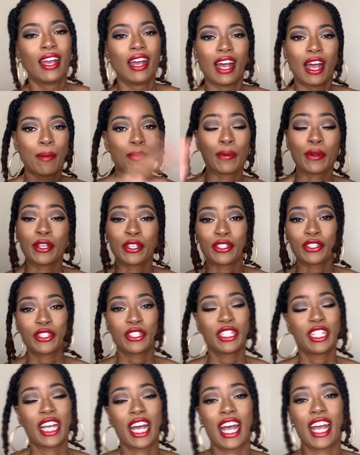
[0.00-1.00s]
I'm pretty sure
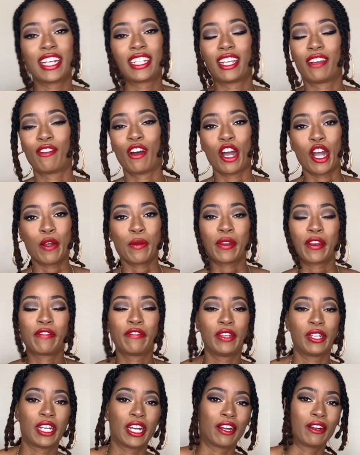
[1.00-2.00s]
you guys have already
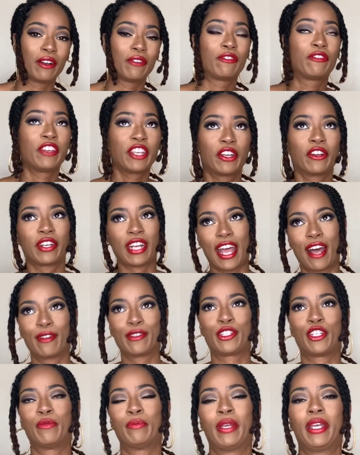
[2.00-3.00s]
figured
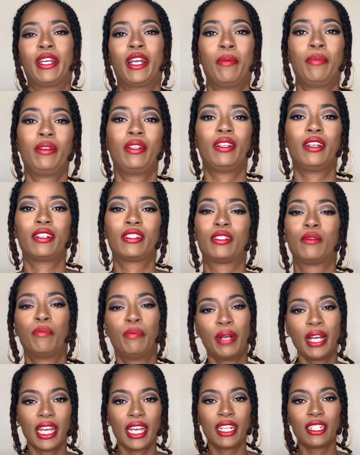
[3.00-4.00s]
out your makeup looks,
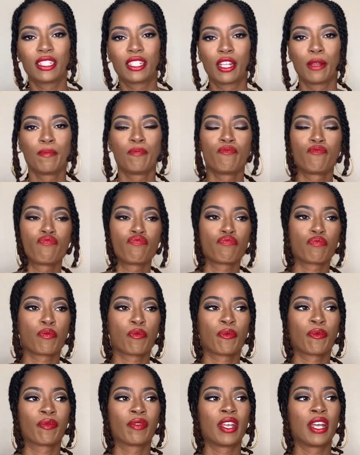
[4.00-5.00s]
but
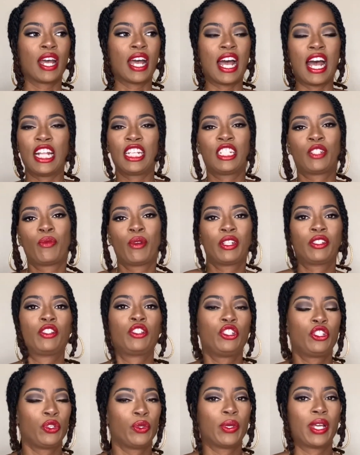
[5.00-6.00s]
I just wanted to
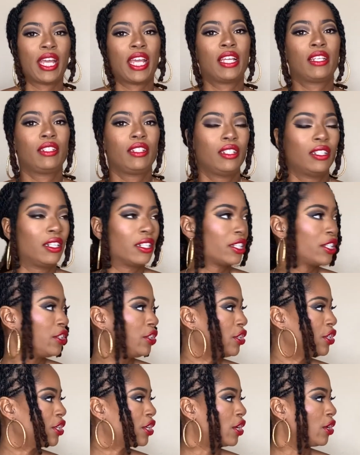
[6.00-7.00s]
do a look,
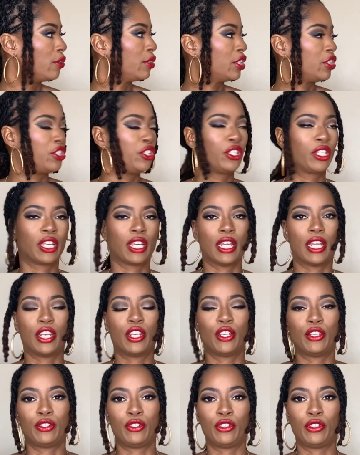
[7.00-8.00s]
you know, that you
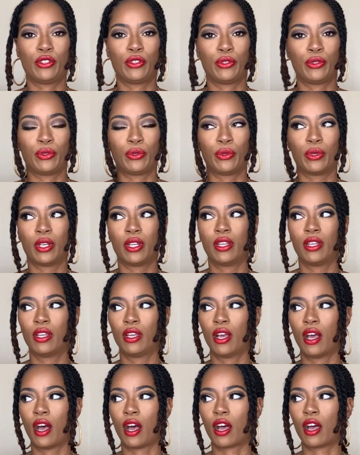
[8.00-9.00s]
can do
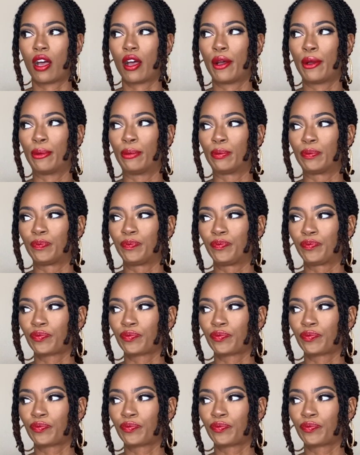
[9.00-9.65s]
on